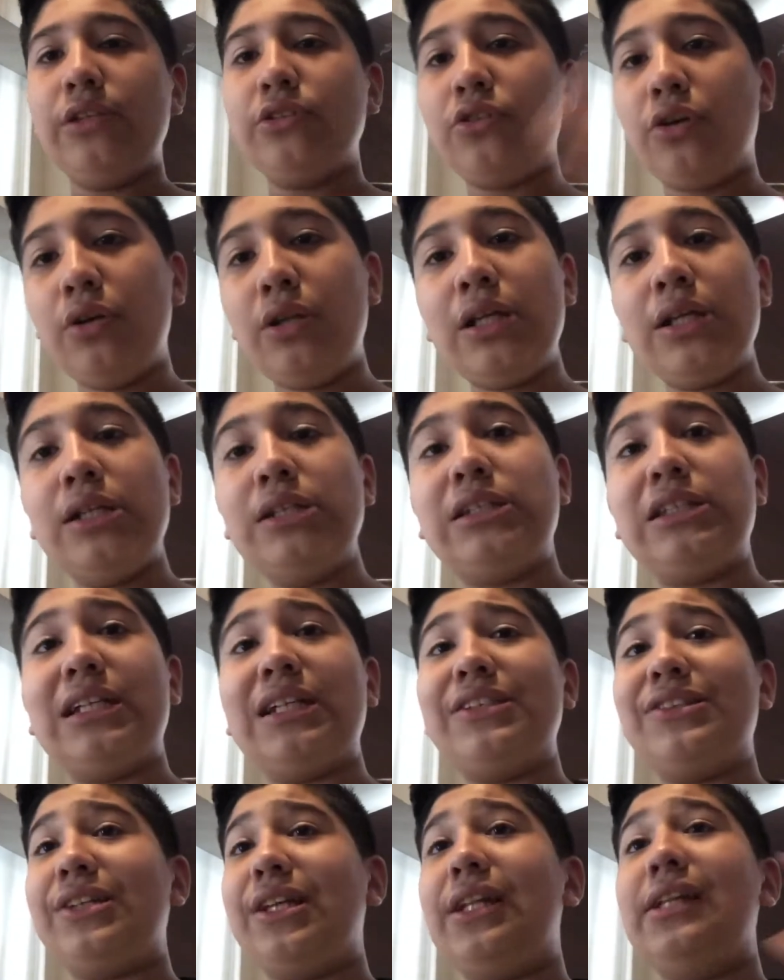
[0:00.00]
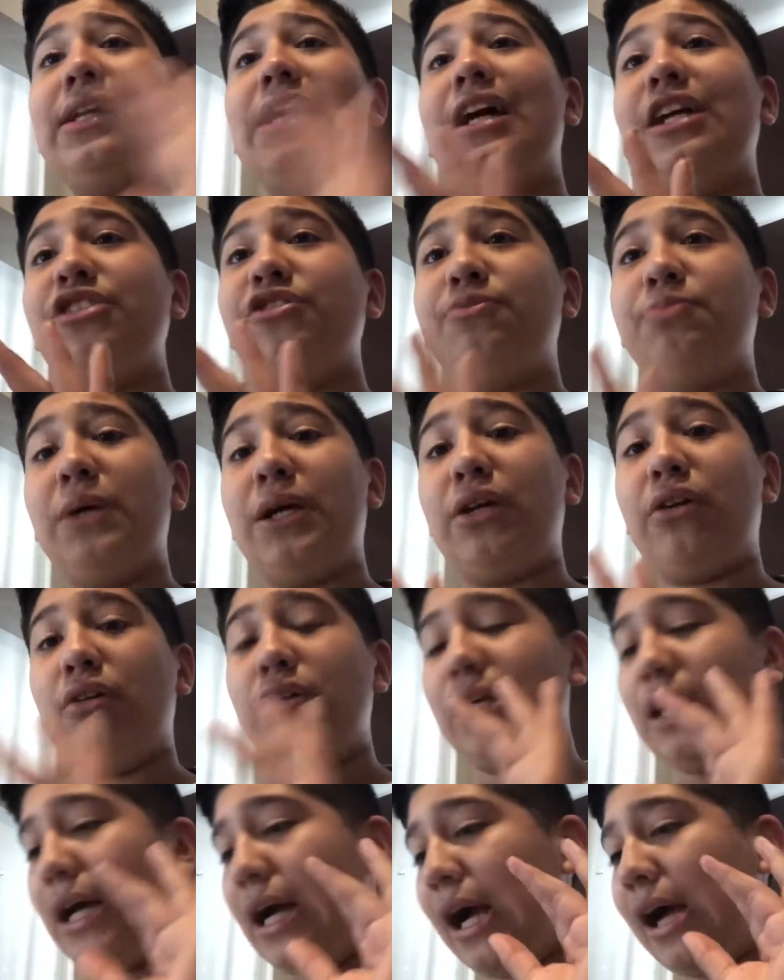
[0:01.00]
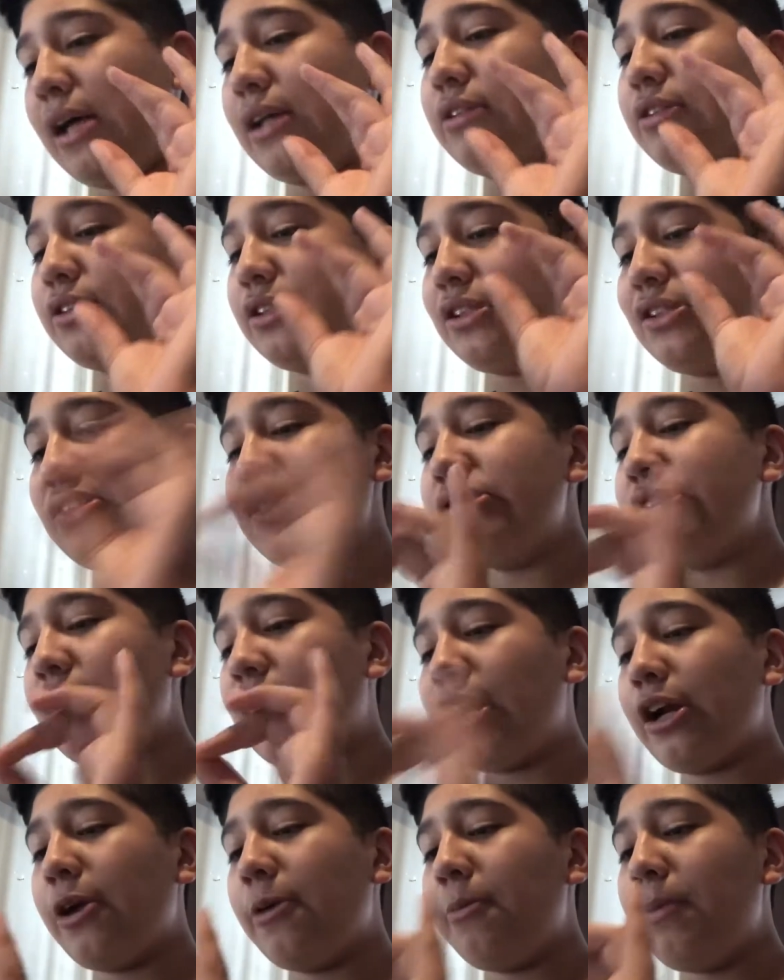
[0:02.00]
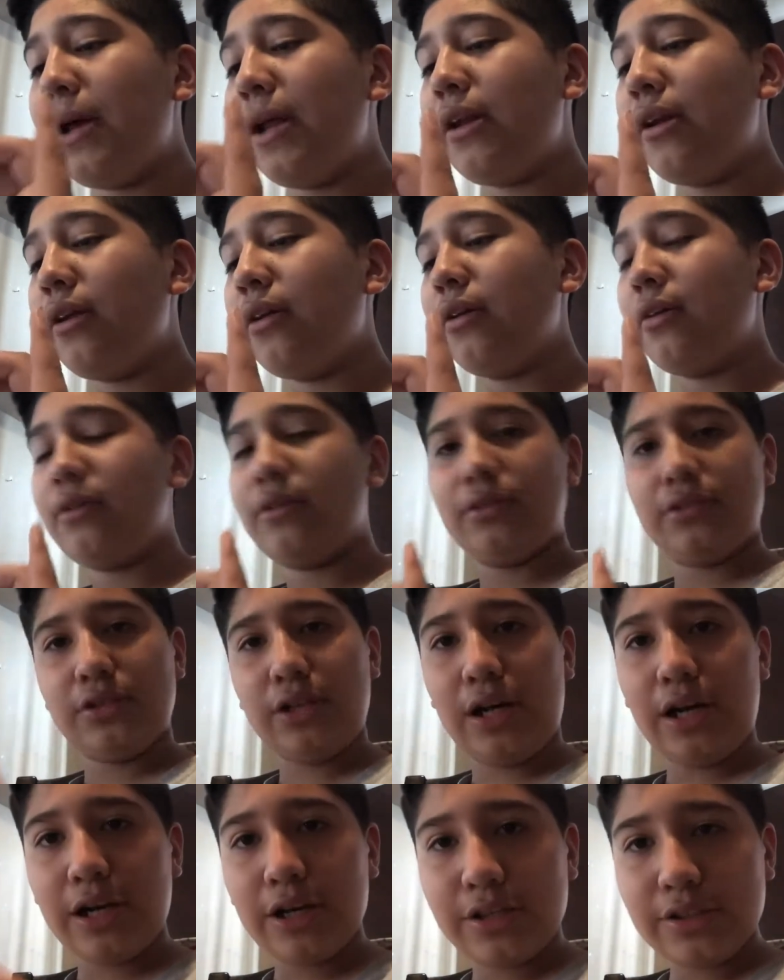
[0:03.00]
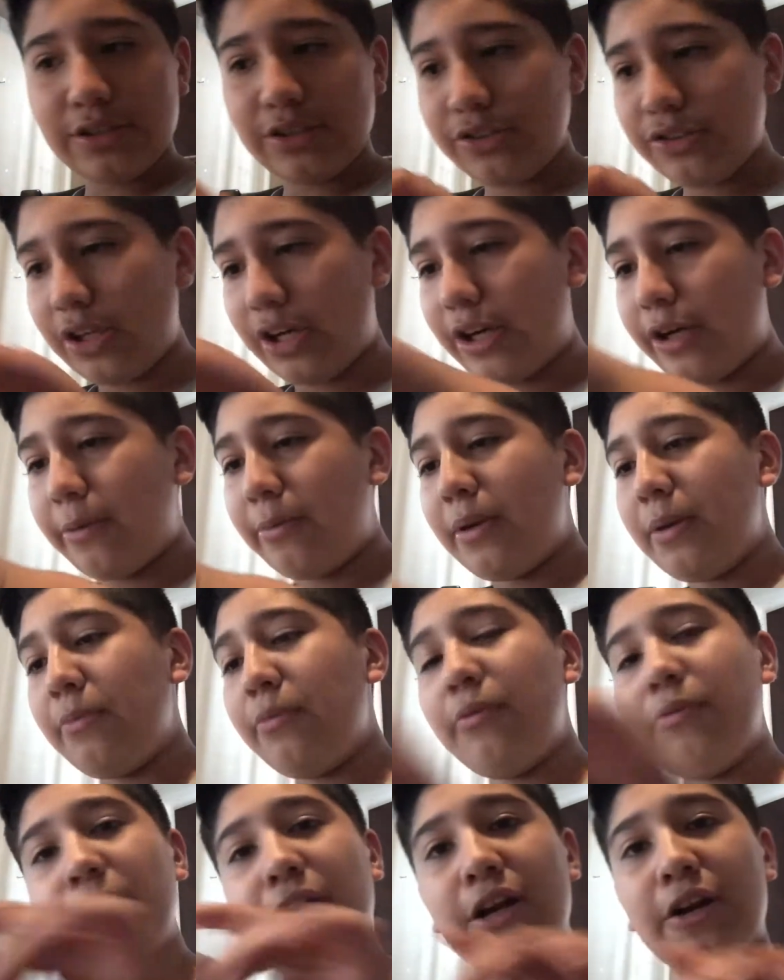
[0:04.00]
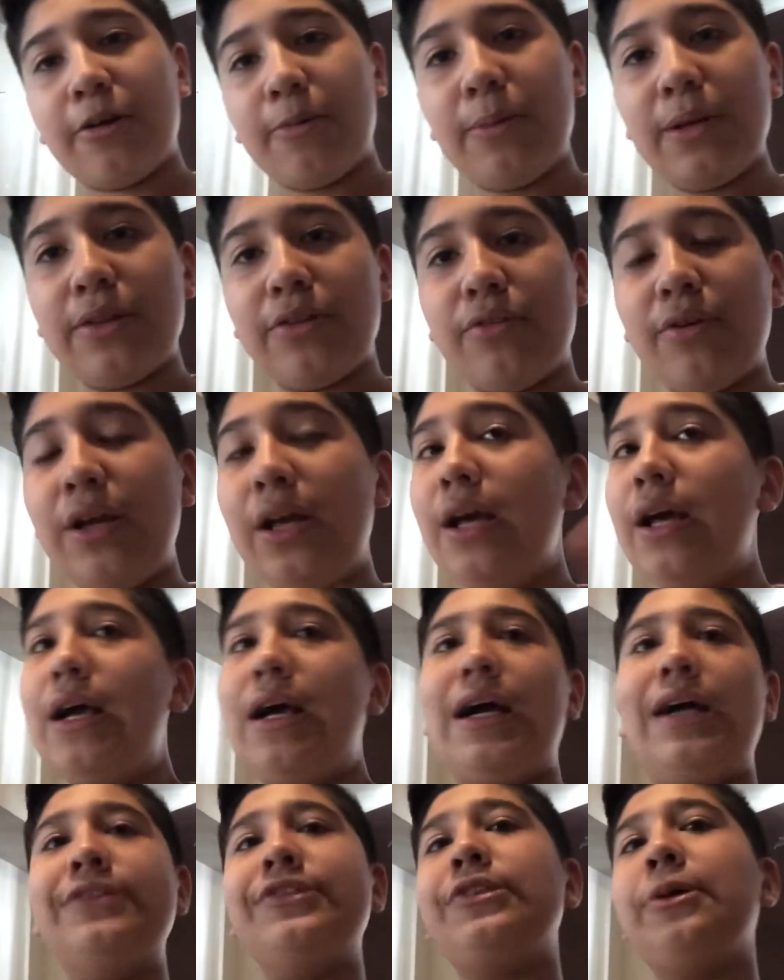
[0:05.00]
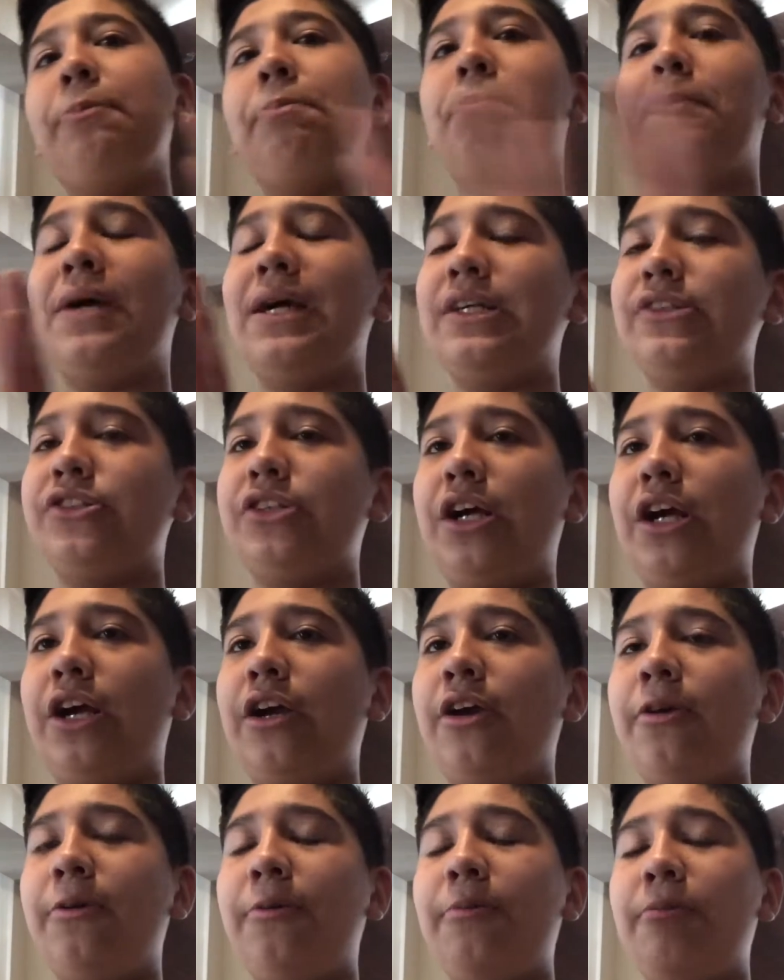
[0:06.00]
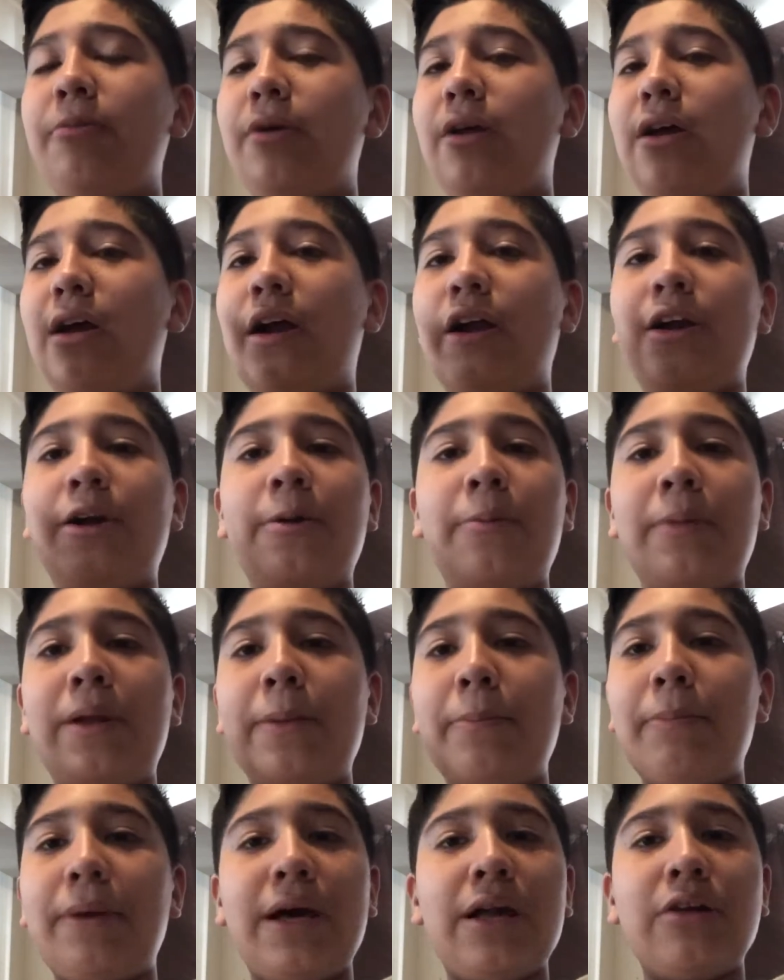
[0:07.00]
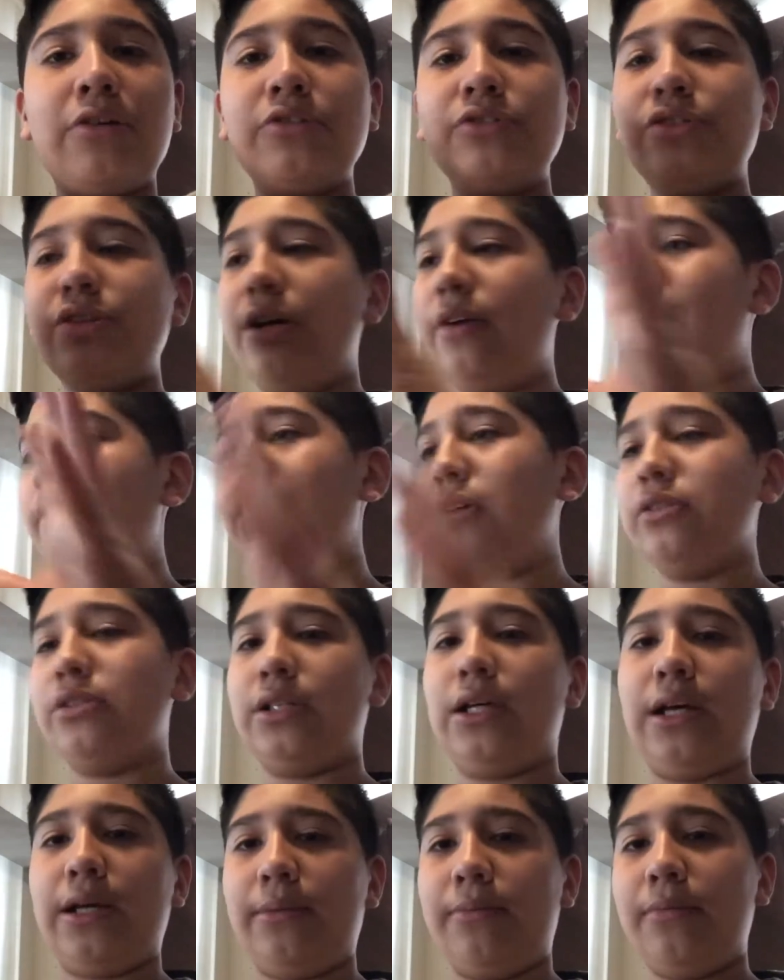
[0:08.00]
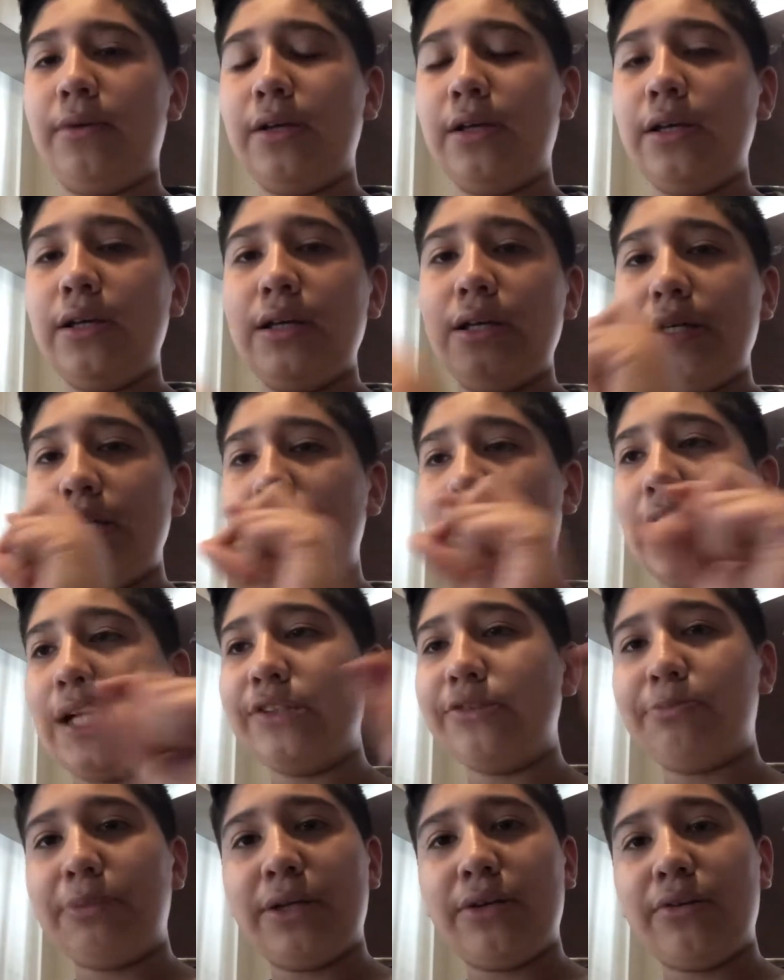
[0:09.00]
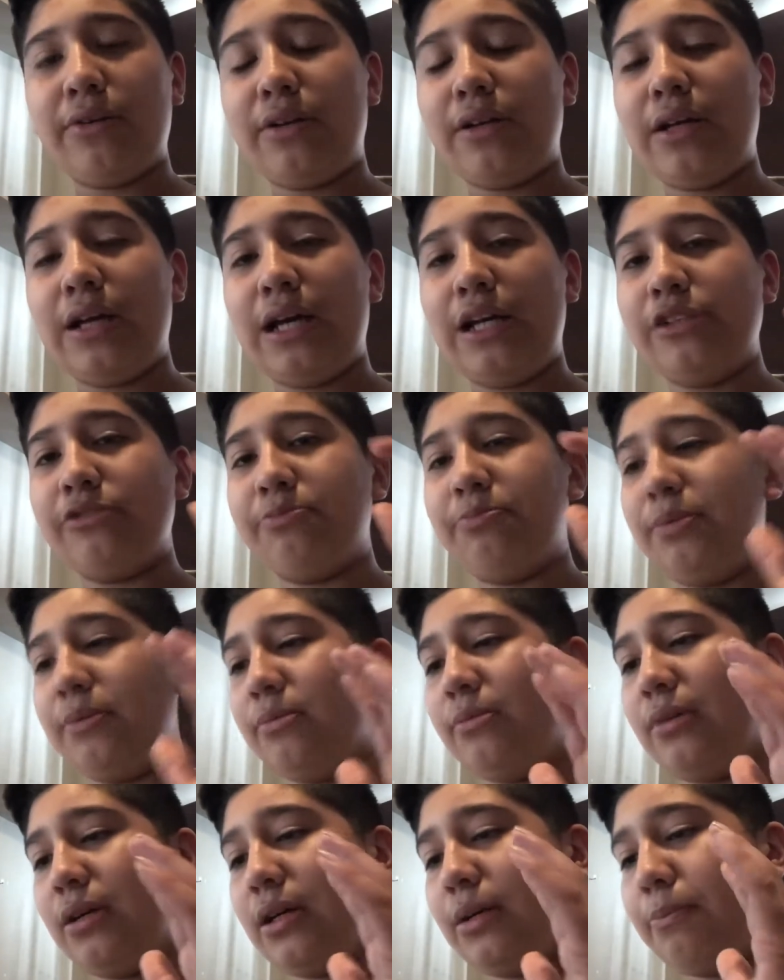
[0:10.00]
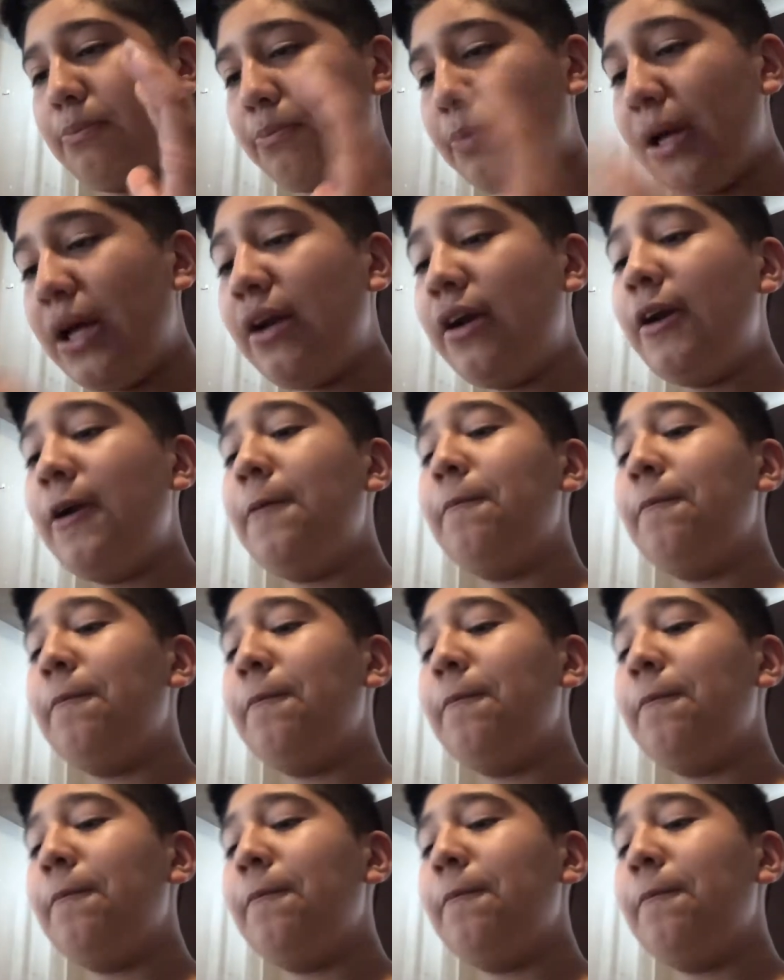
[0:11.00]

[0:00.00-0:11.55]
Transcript: The only good thing is the last battle. It had this Iron Man, this Iron Man movie, Iron Man 3, has the best Iron Man battles of all time. It has better